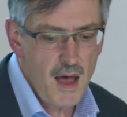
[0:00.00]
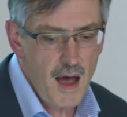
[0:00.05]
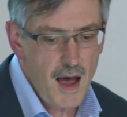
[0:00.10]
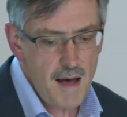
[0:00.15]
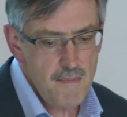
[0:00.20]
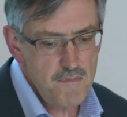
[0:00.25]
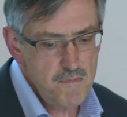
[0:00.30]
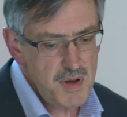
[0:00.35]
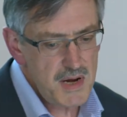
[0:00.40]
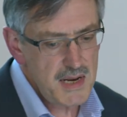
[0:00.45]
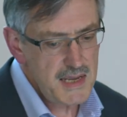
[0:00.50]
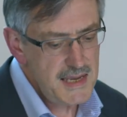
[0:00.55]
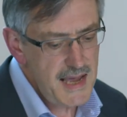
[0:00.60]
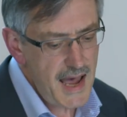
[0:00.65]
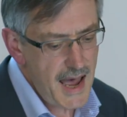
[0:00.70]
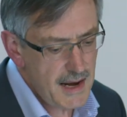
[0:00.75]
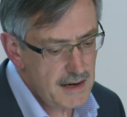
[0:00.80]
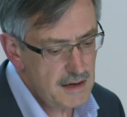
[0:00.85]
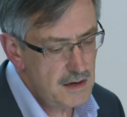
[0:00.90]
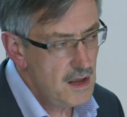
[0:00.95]
But
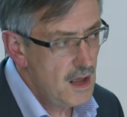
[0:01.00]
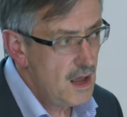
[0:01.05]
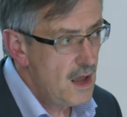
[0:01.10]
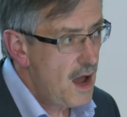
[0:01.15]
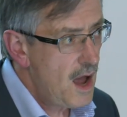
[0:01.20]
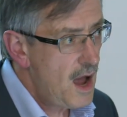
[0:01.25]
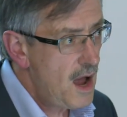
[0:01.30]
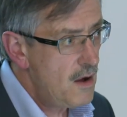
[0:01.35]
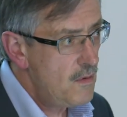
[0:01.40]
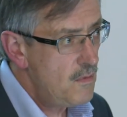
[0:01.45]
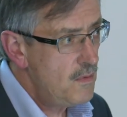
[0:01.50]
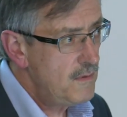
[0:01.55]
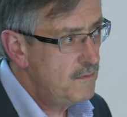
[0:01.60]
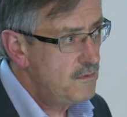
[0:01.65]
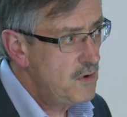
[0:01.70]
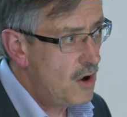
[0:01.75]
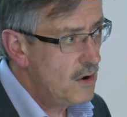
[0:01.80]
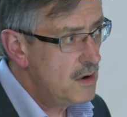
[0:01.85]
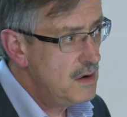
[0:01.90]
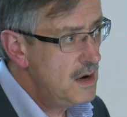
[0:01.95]
again,
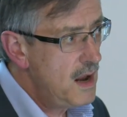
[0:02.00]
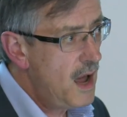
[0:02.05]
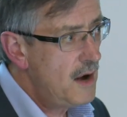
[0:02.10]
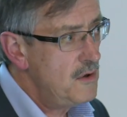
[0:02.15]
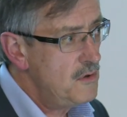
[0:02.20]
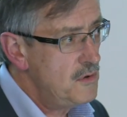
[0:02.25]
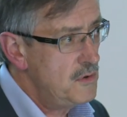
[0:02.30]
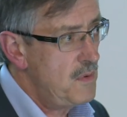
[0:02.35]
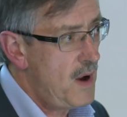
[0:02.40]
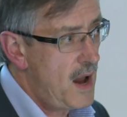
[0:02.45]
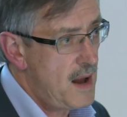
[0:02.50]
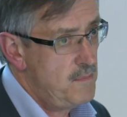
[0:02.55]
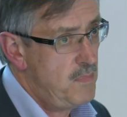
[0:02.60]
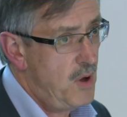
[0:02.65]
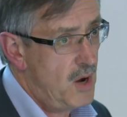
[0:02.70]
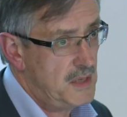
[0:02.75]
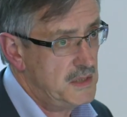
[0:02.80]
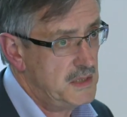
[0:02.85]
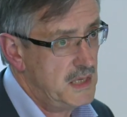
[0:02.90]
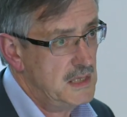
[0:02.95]
we've got none of the right
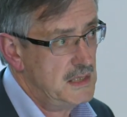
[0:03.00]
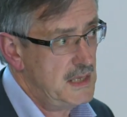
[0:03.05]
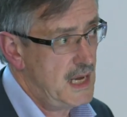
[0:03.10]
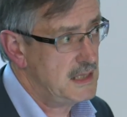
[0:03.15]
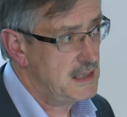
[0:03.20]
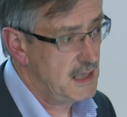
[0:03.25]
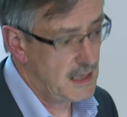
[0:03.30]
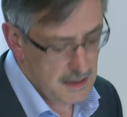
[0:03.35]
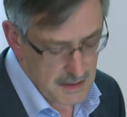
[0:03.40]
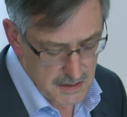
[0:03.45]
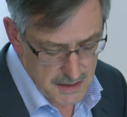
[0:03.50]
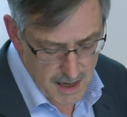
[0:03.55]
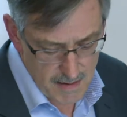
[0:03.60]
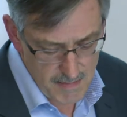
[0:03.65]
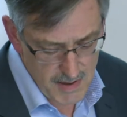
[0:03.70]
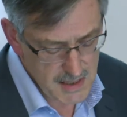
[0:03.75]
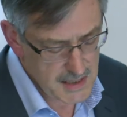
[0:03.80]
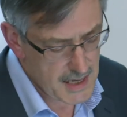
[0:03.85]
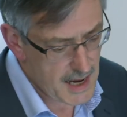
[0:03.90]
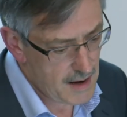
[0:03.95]
policy settings
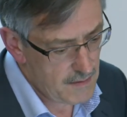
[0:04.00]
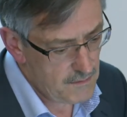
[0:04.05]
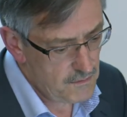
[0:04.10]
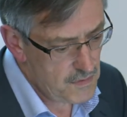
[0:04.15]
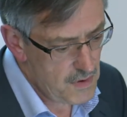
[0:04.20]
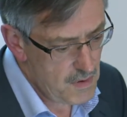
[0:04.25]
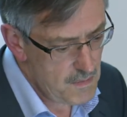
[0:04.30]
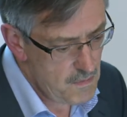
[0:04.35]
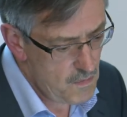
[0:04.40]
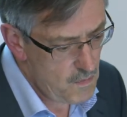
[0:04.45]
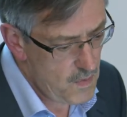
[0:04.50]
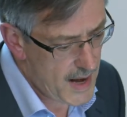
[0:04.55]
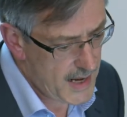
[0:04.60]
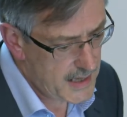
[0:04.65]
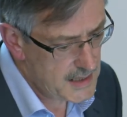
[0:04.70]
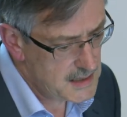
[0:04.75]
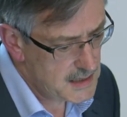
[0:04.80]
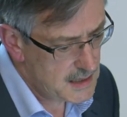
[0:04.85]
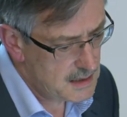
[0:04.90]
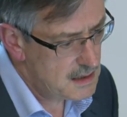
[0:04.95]
coming down from
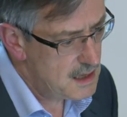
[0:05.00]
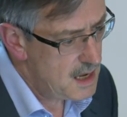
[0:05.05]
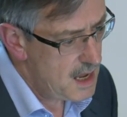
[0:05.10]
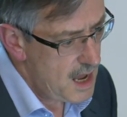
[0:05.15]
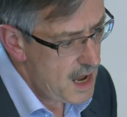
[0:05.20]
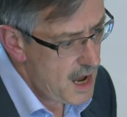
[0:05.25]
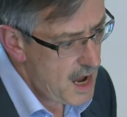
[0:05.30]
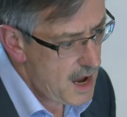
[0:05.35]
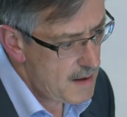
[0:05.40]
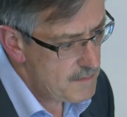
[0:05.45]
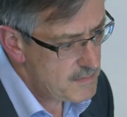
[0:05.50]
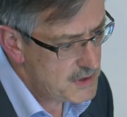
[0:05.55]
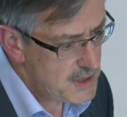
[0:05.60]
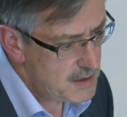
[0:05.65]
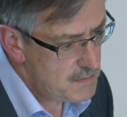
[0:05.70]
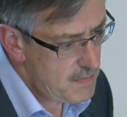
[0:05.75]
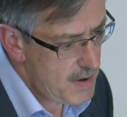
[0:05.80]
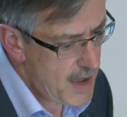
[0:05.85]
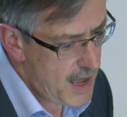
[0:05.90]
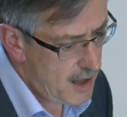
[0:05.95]
Wellington
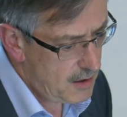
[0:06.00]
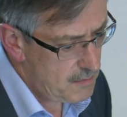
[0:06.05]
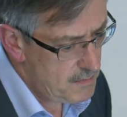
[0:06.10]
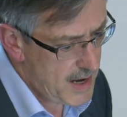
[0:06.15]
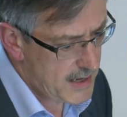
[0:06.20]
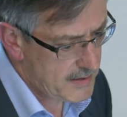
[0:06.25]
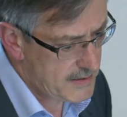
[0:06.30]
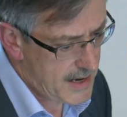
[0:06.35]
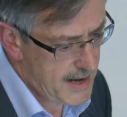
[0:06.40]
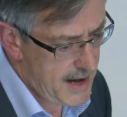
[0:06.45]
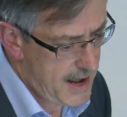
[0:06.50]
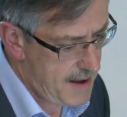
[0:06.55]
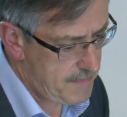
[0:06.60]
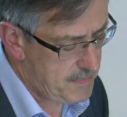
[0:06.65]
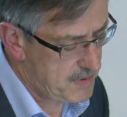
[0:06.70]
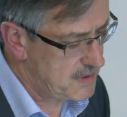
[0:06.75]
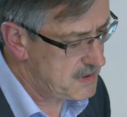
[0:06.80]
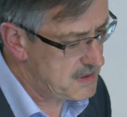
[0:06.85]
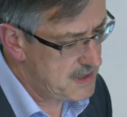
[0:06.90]
to help make that happen.